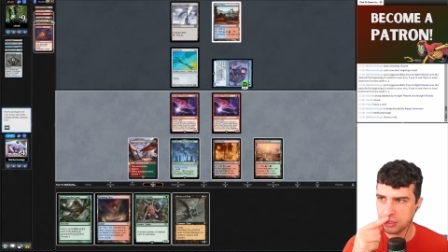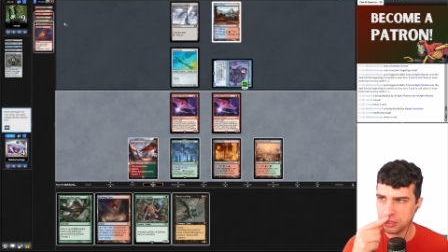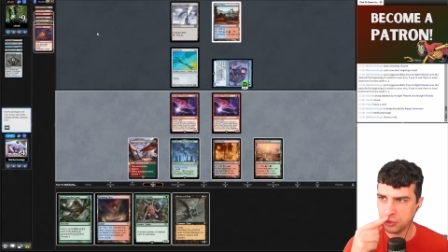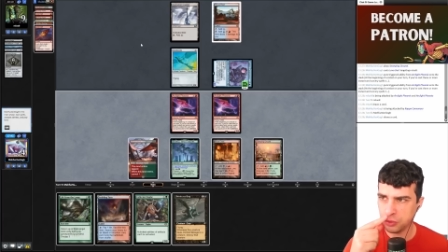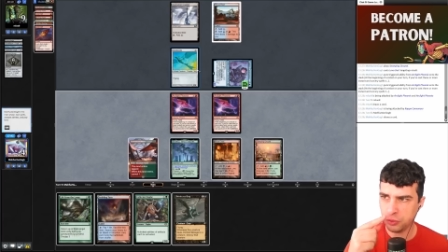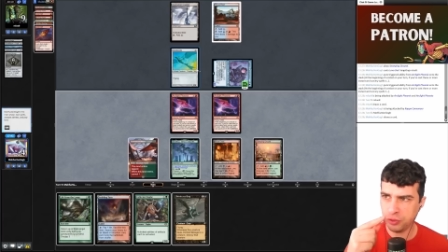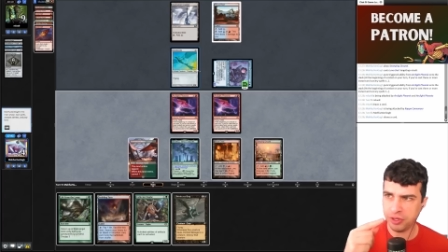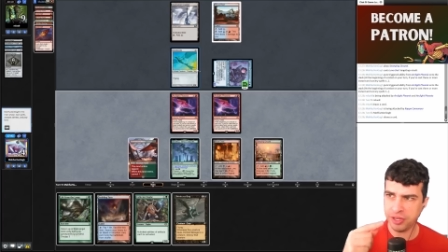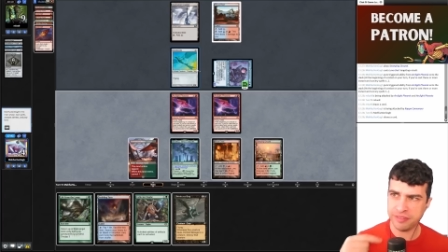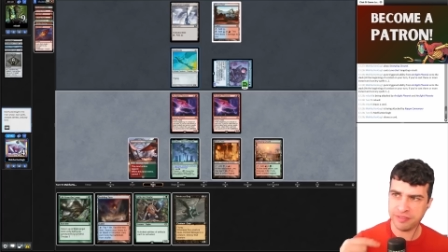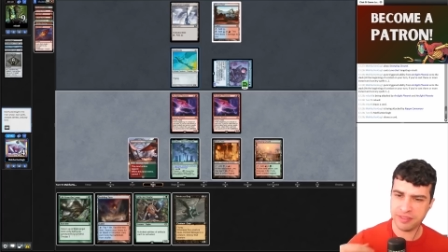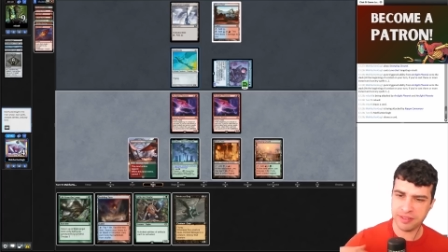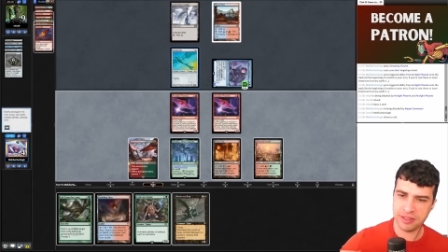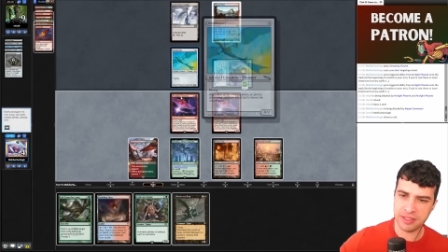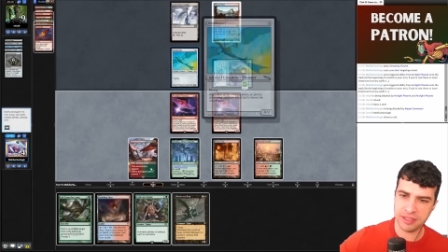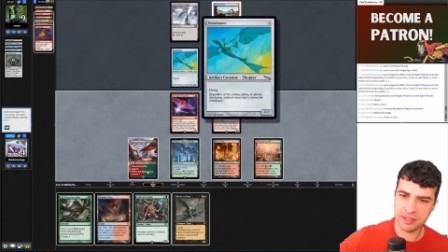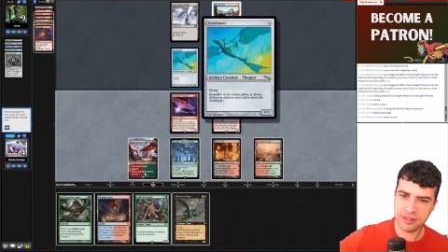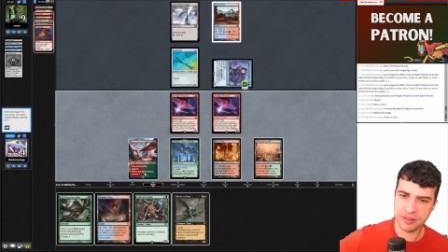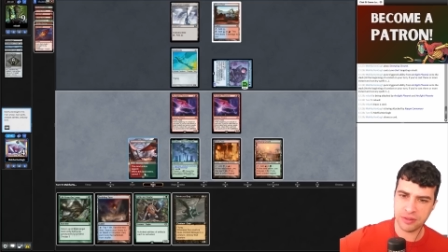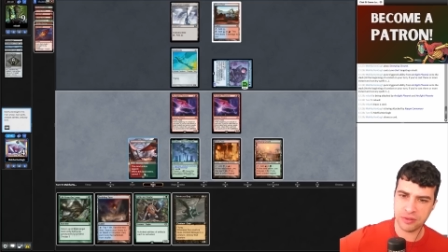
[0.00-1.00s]
Do we have
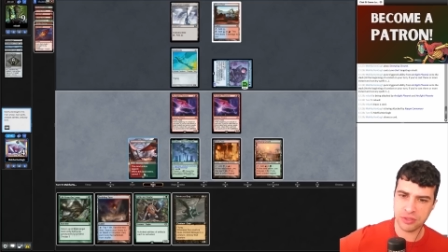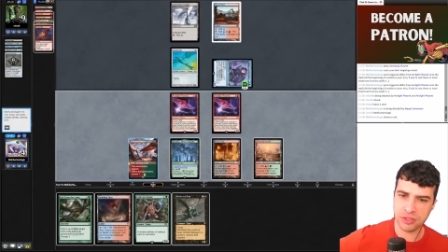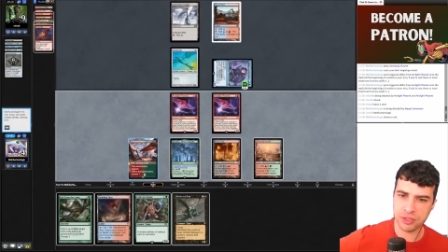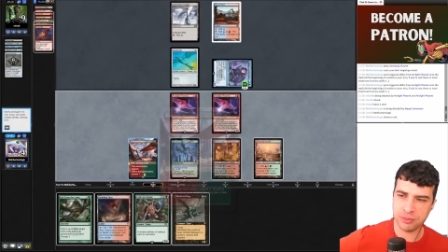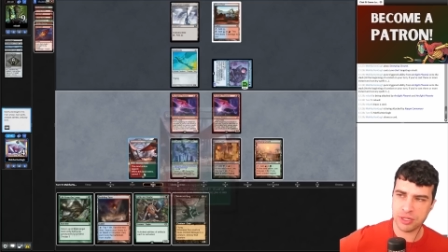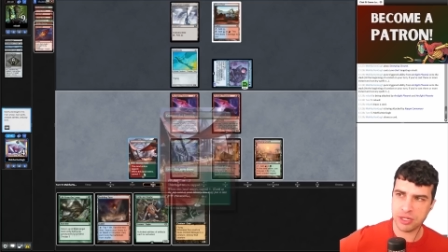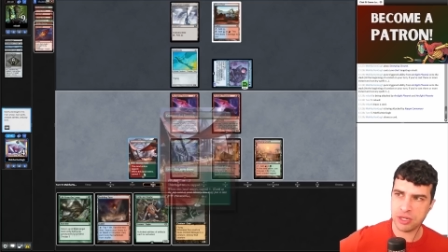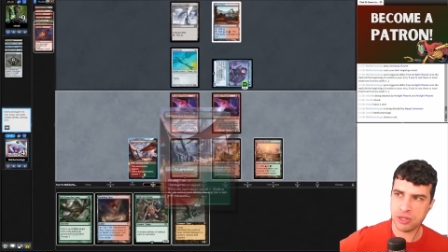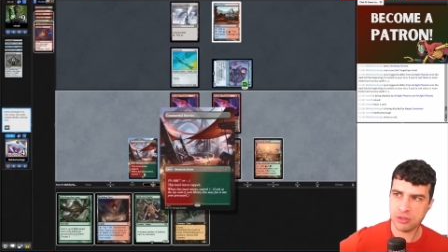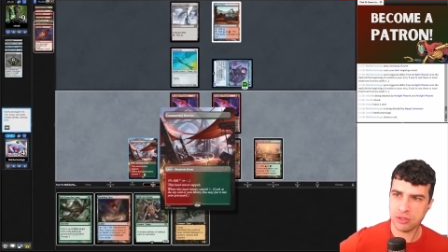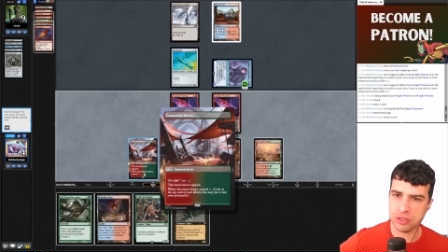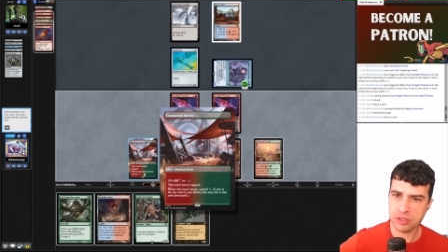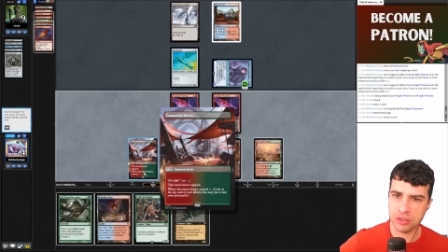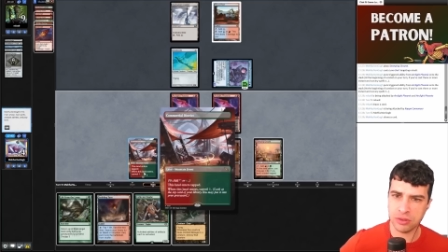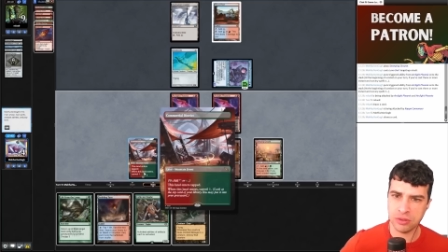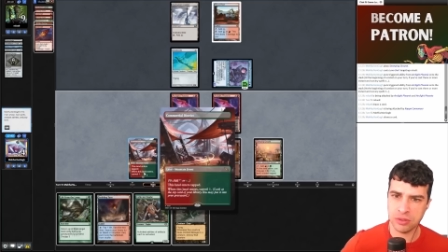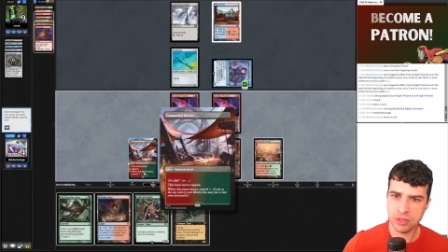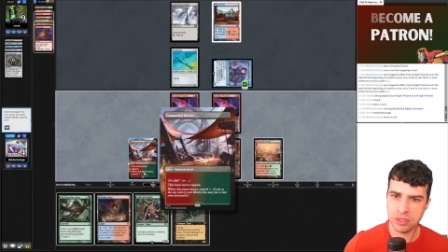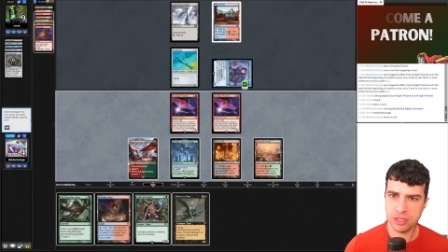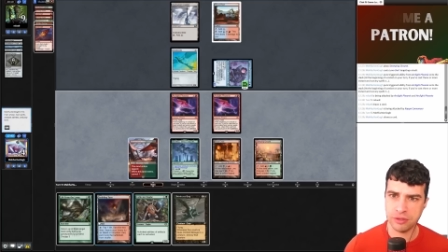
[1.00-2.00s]
lethal somehow?
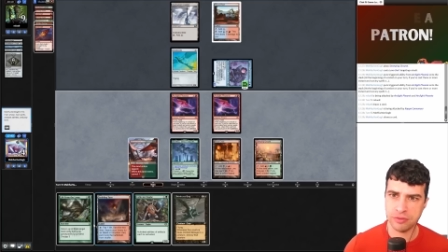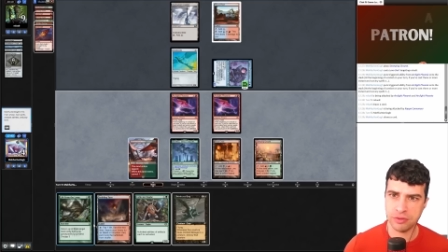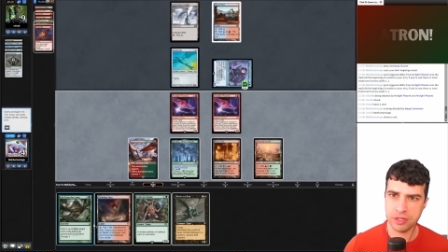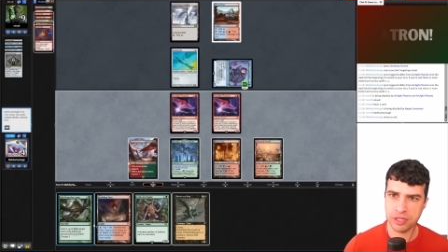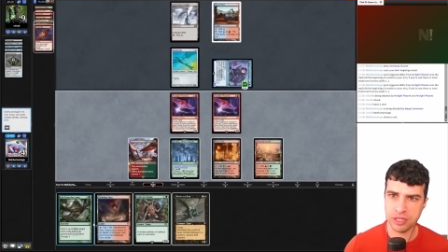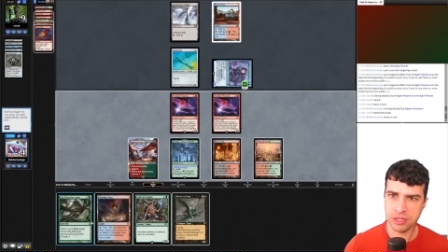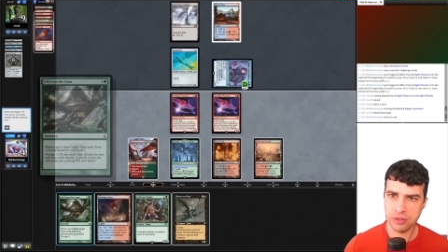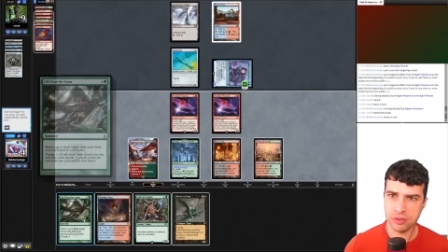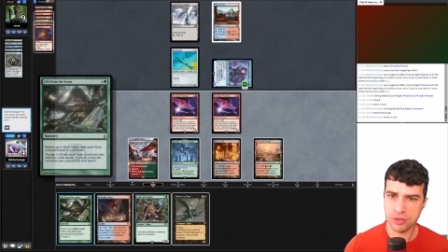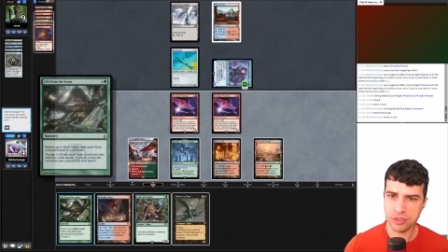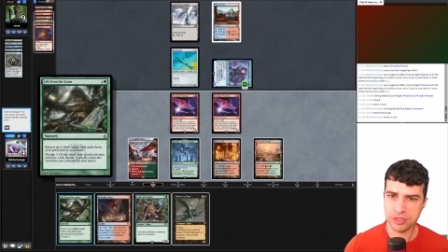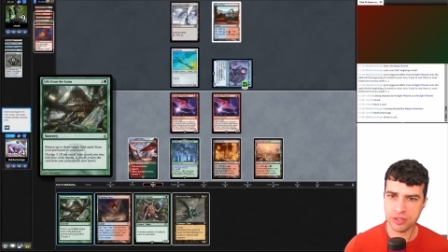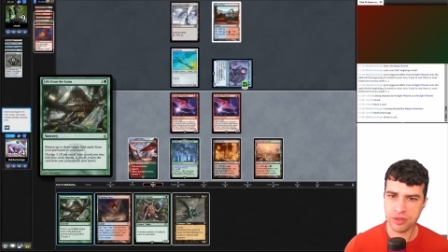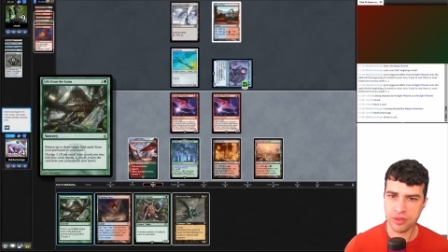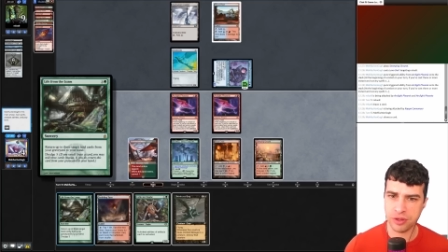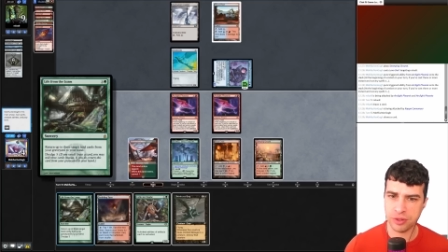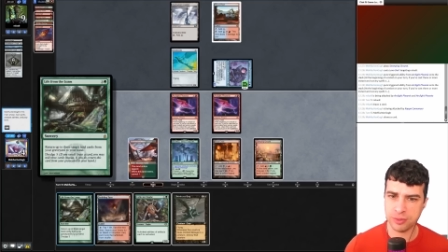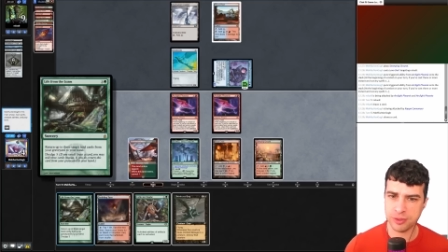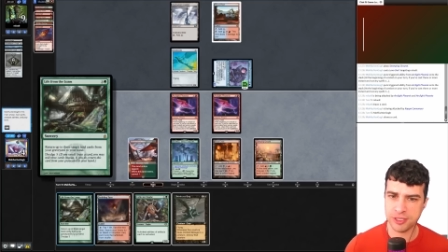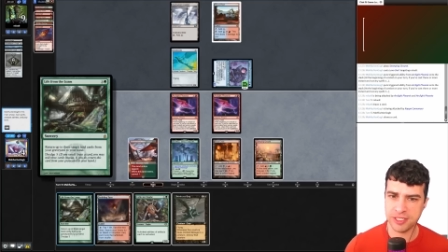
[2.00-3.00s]
No. If we kill
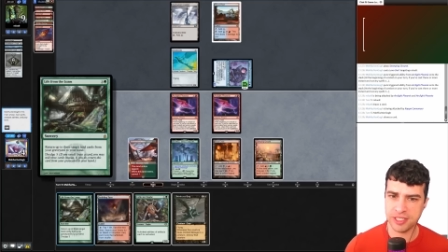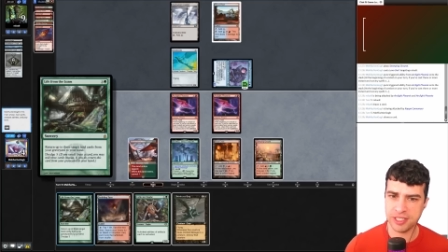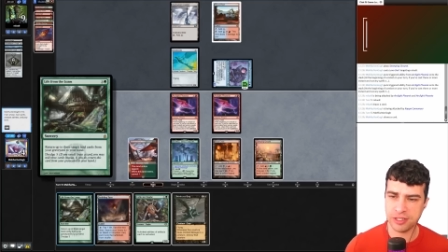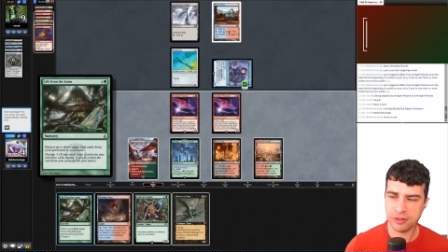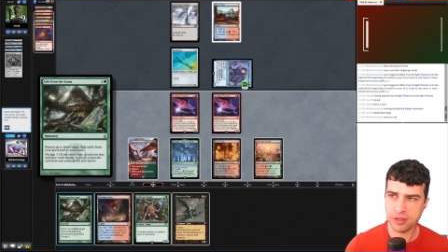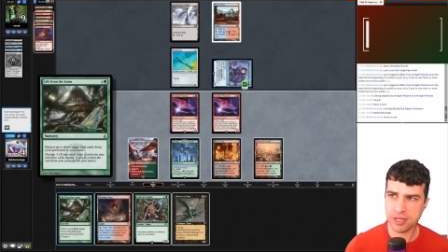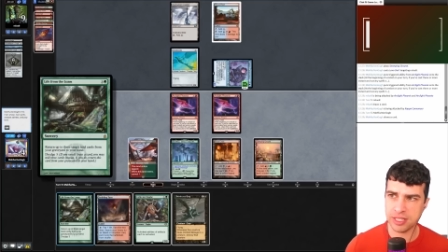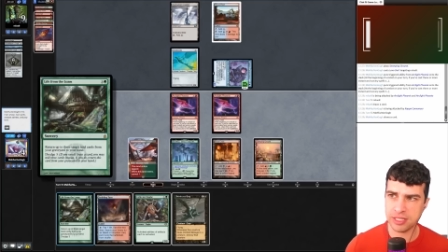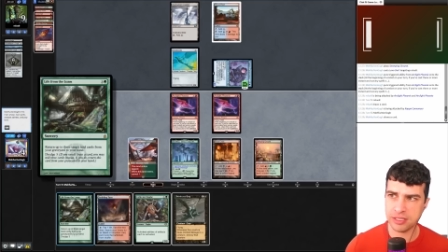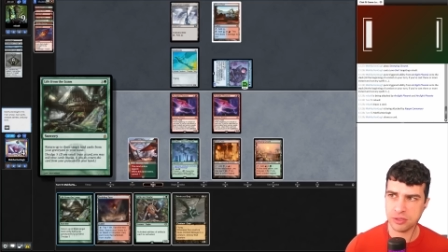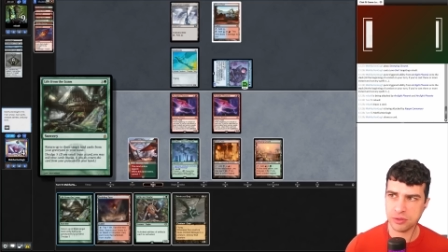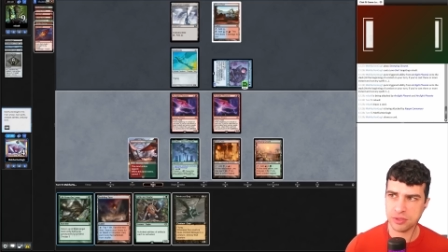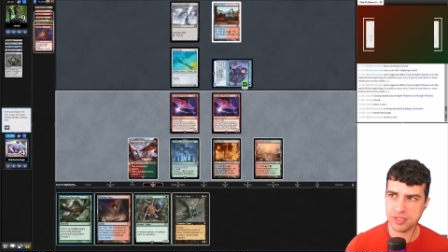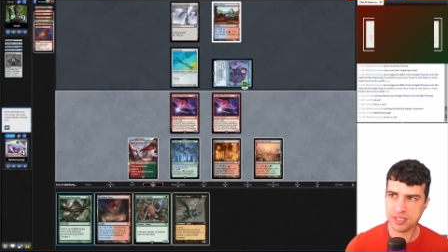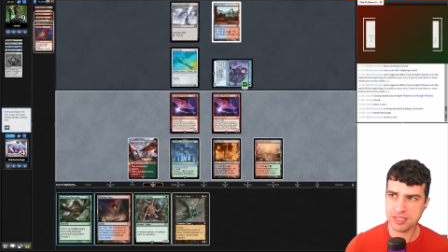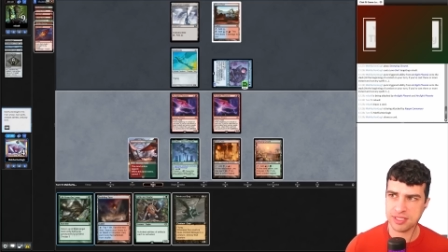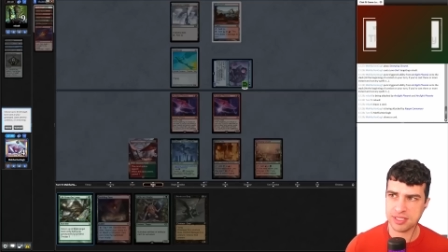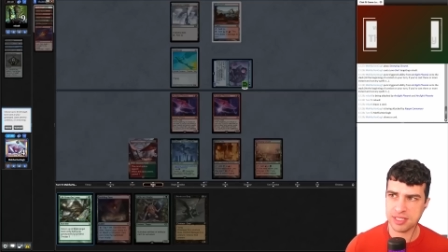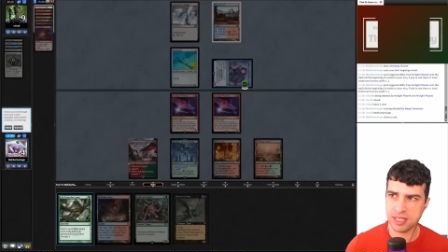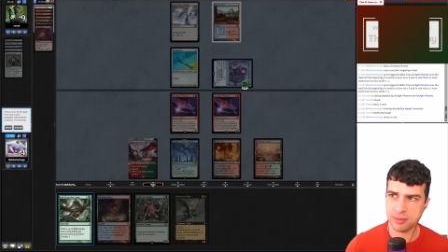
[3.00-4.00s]
Ornithopter here, we can deal
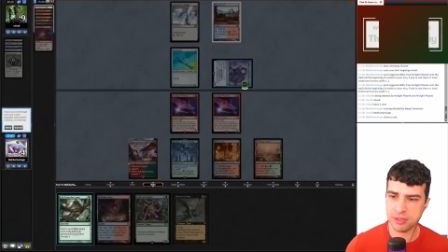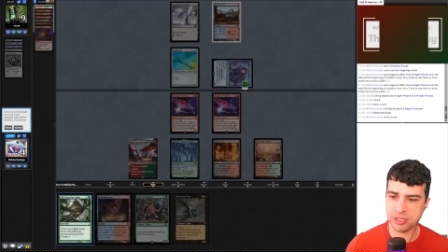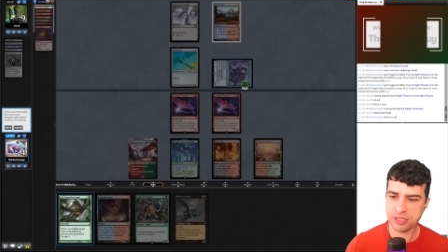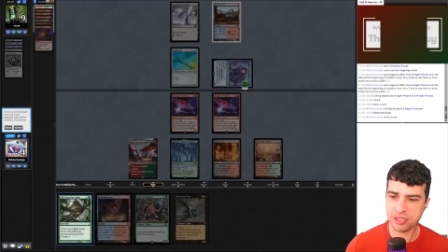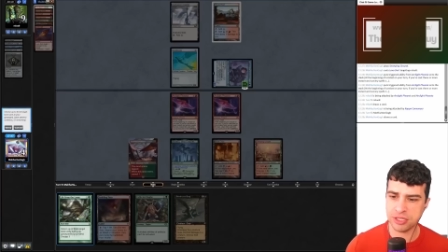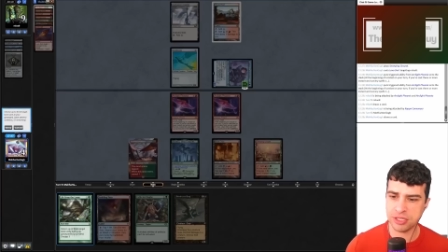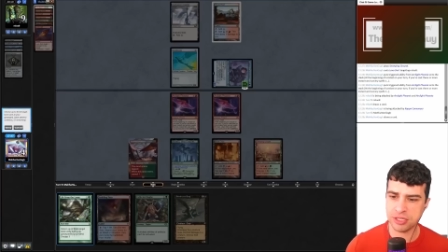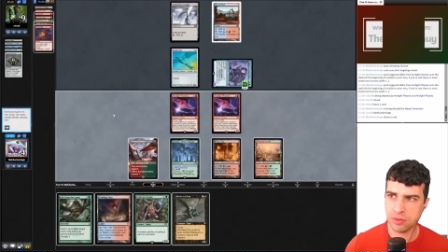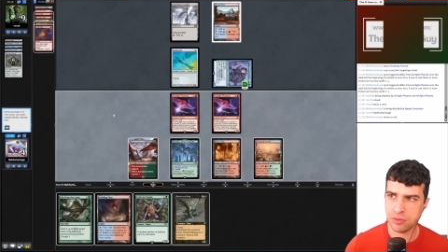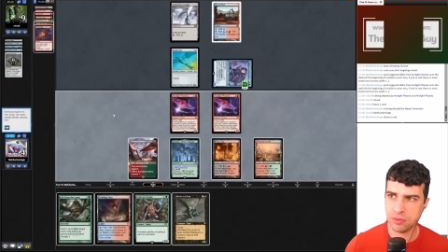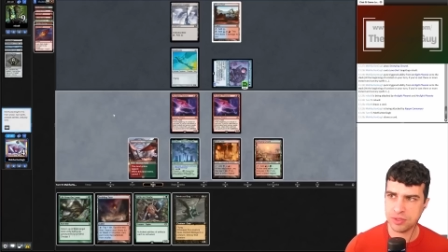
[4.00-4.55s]
6 damage.